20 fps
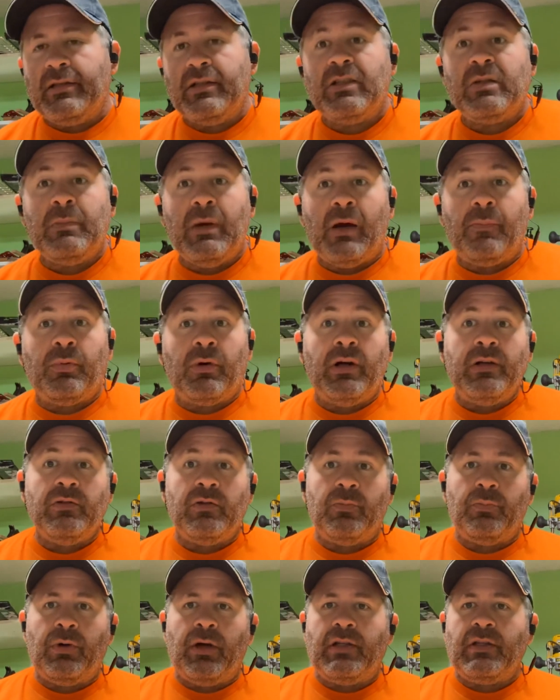This is Matt Price
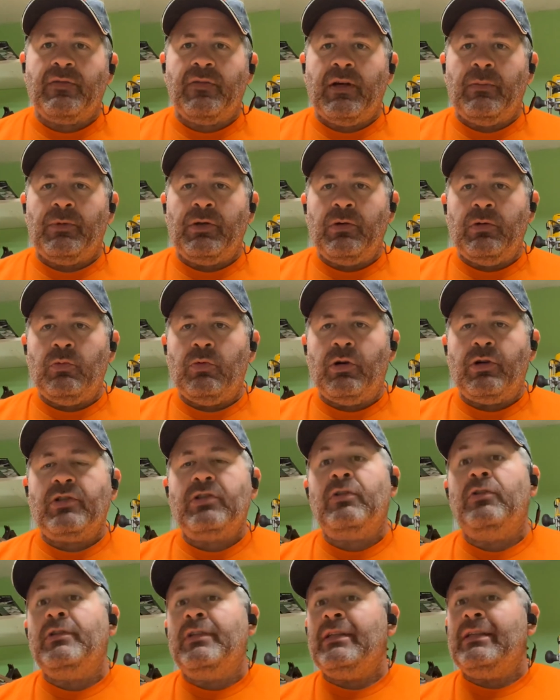with Price Family Woodwork.
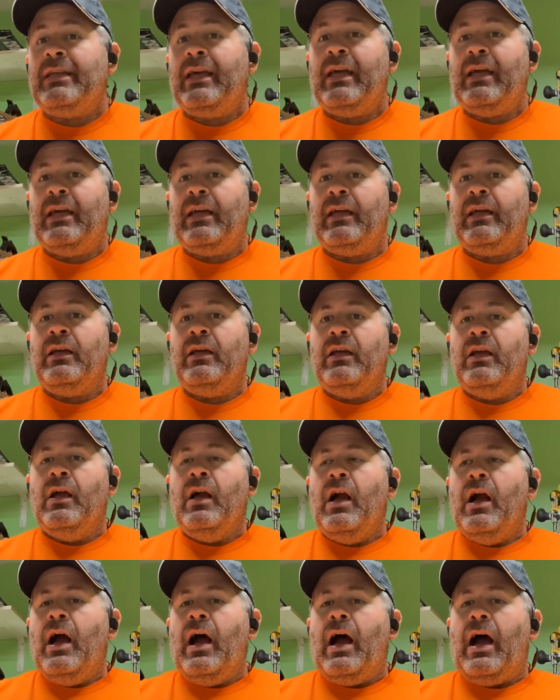So today
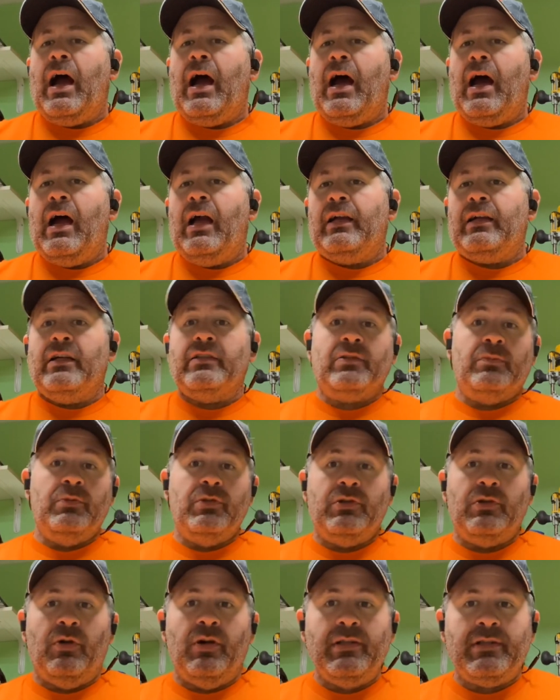I got some new
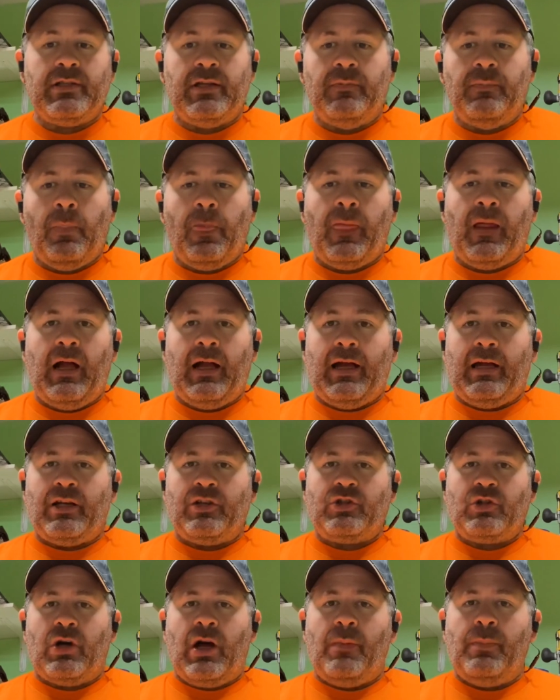toys in. I got a
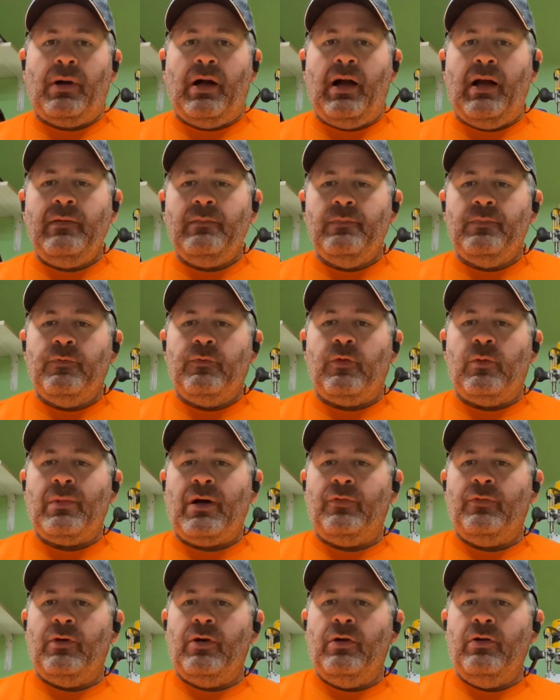tripod for my
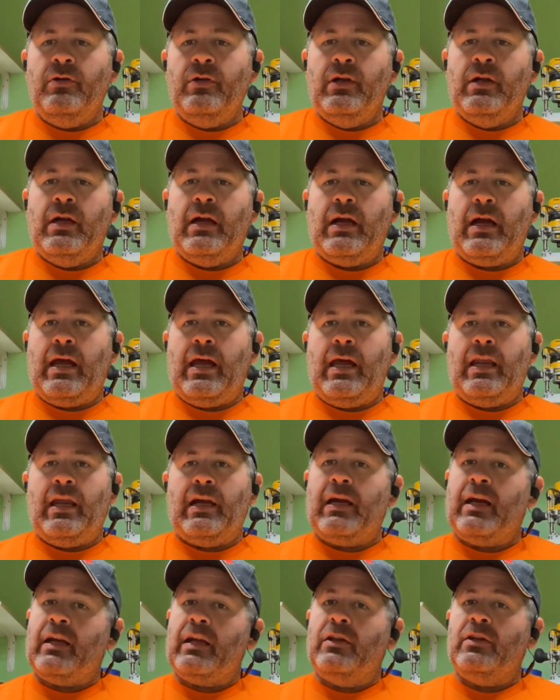phone, and I
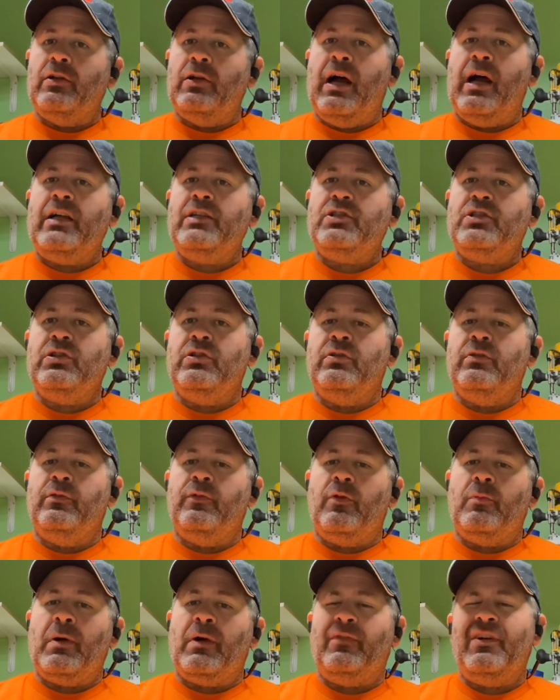got a little hot shoe
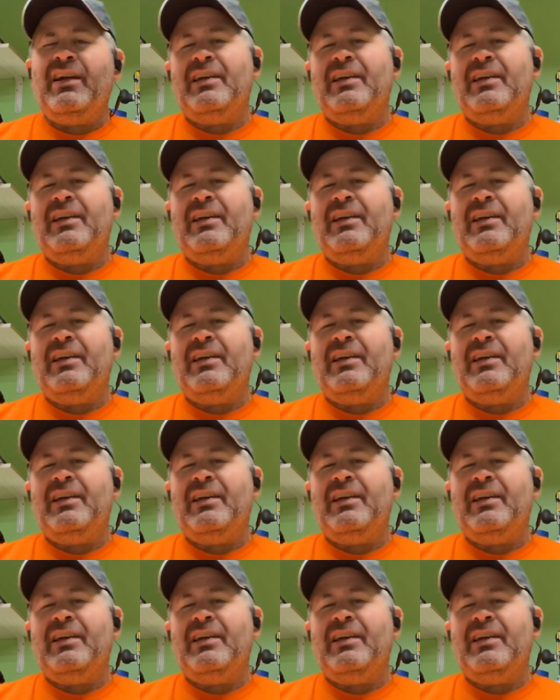for my phone.